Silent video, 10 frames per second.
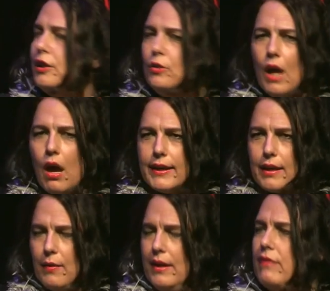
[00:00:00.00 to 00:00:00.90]
You like
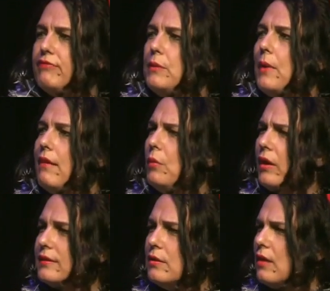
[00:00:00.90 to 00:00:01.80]
going everywhere. And
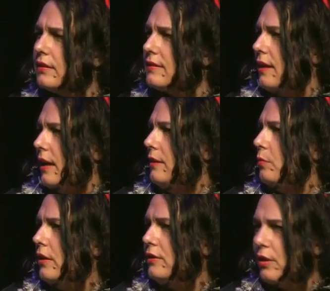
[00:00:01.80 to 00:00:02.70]
what I don't understand is
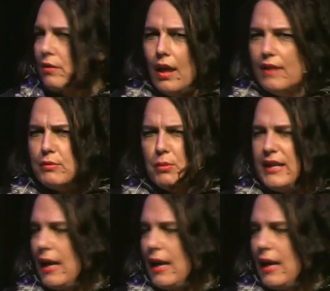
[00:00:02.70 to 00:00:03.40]
why you don't like everybody